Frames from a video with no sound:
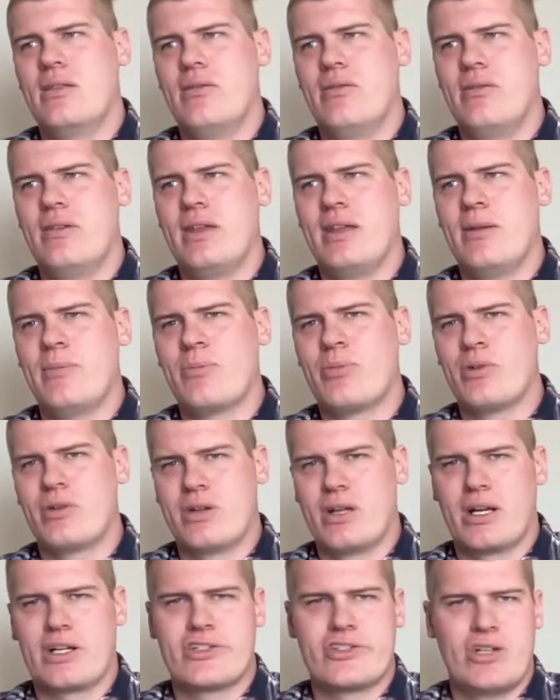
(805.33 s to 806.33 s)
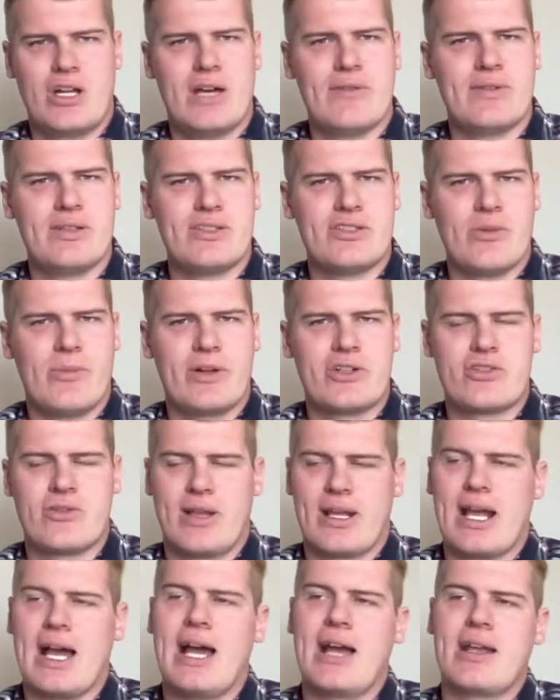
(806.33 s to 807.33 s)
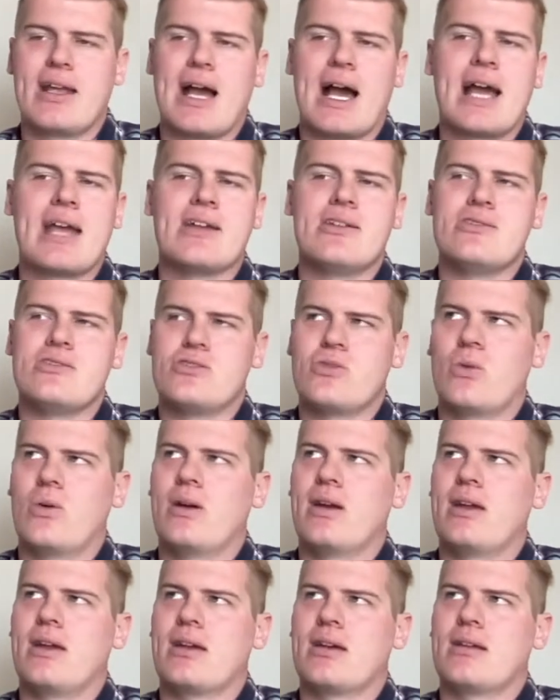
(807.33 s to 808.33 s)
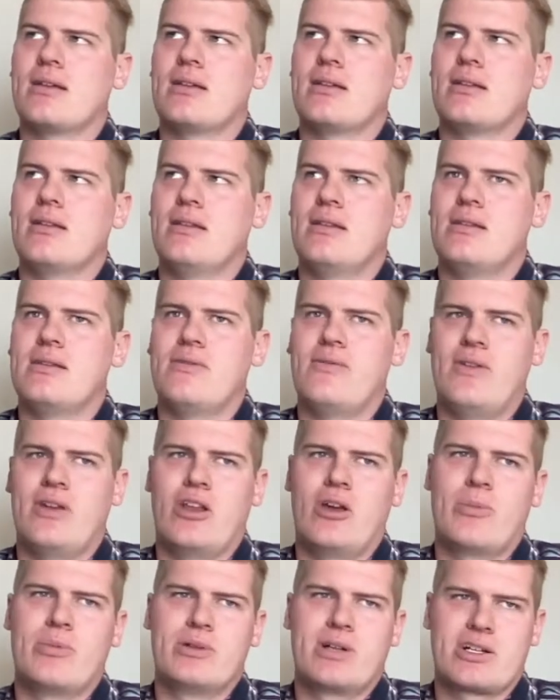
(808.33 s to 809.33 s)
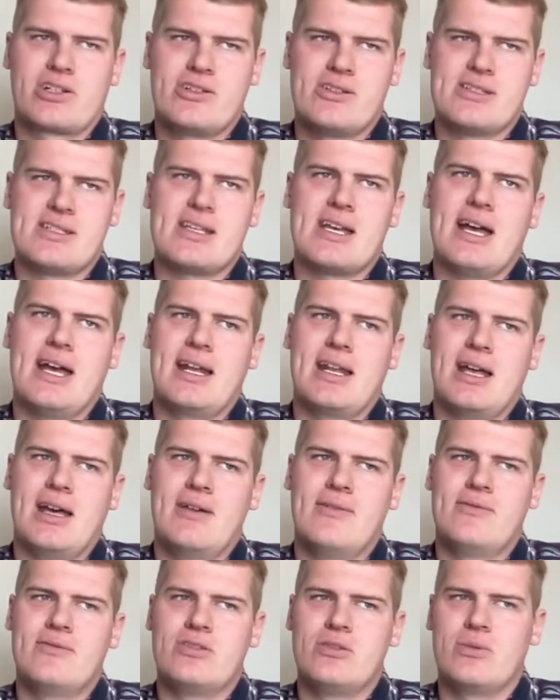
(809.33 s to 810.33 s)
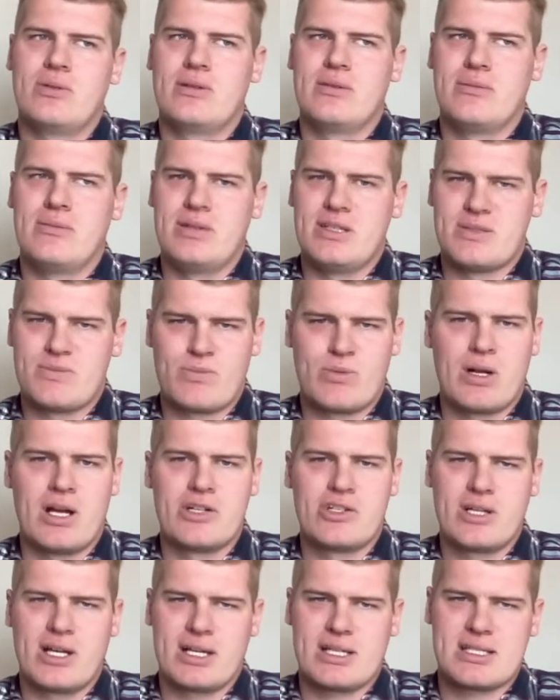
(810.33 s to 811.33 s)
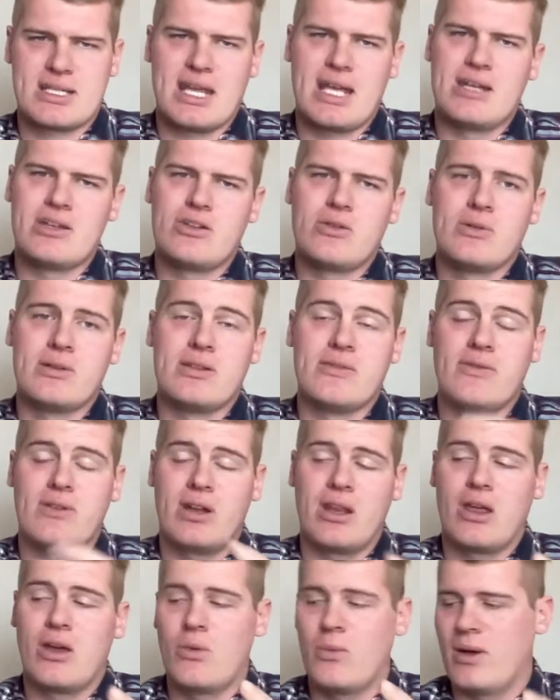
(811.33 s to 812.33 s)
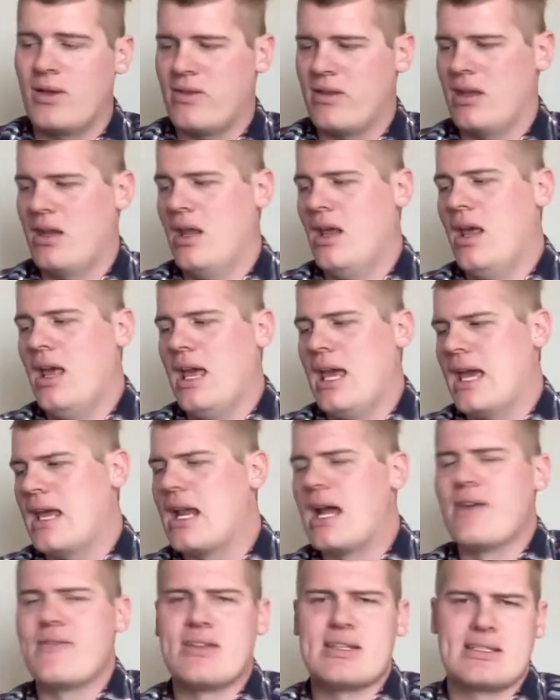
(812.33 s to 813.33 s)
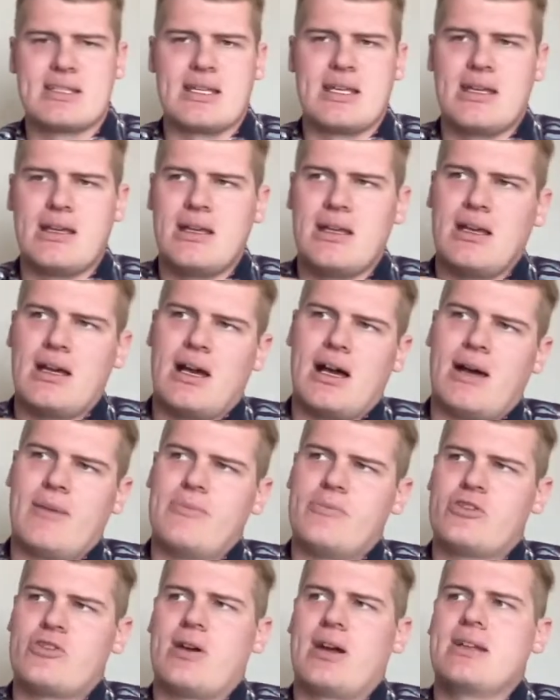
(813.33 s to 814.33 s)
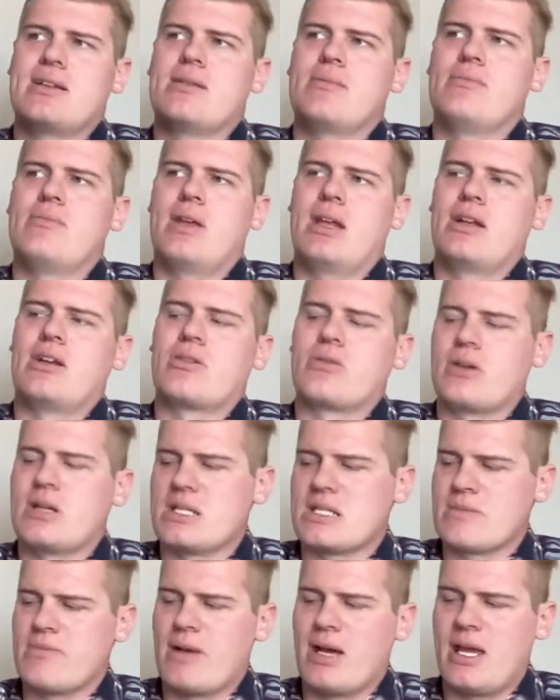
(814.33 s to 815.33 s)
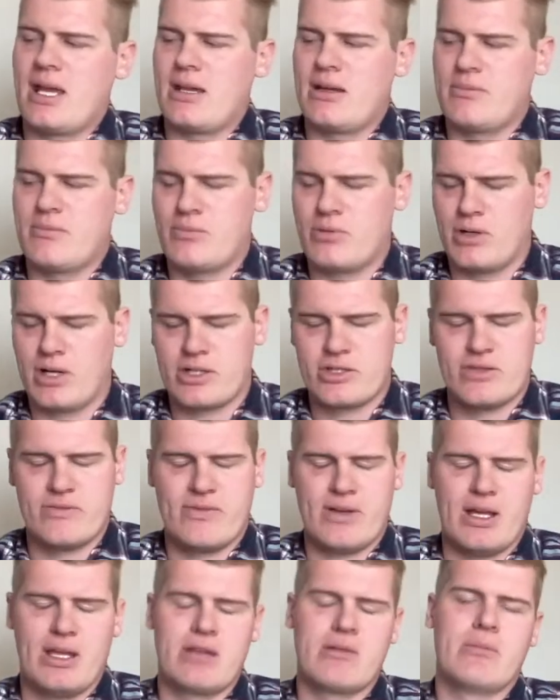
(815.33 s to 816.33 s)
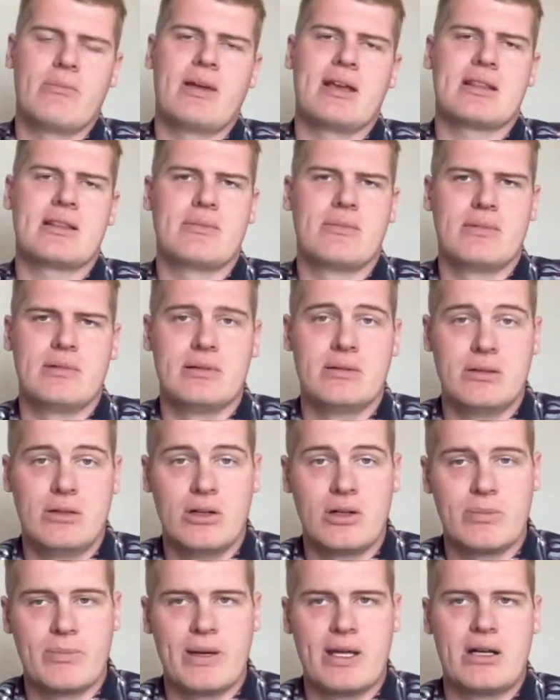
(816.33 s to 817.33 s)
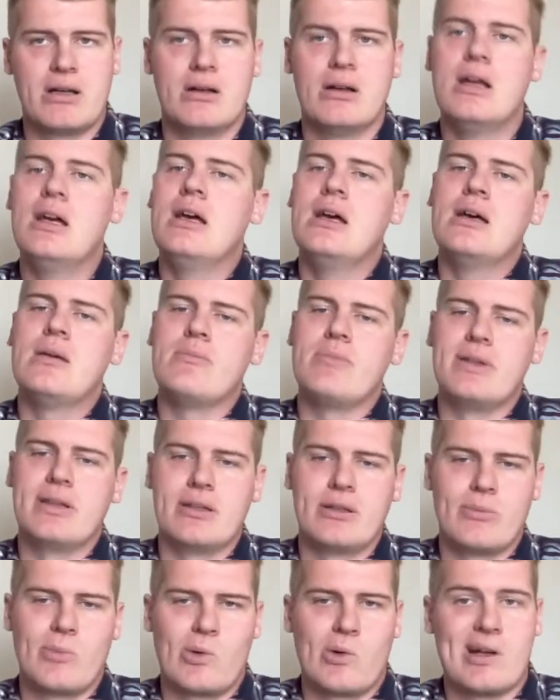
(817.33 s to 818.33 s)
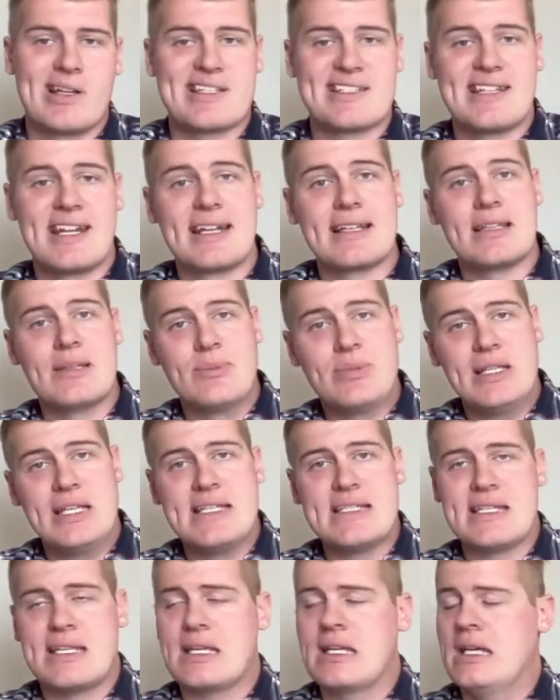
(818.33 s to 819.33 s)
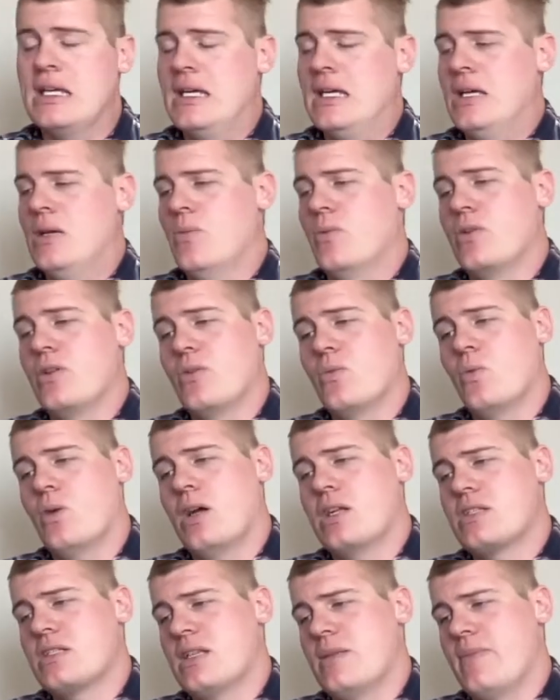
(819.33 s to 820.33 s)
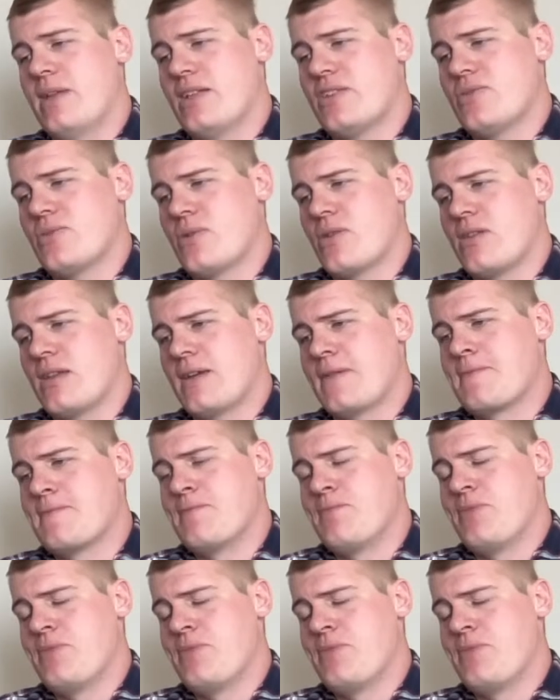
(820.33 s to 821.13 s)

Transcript: the production of it so much. So like I enjoy the video production side of doing these projects and doing the video with it. And obviously I'm trying to increase my production value and make them look better, be a little more aesthetically pleasing when you watch them, that sort of thing.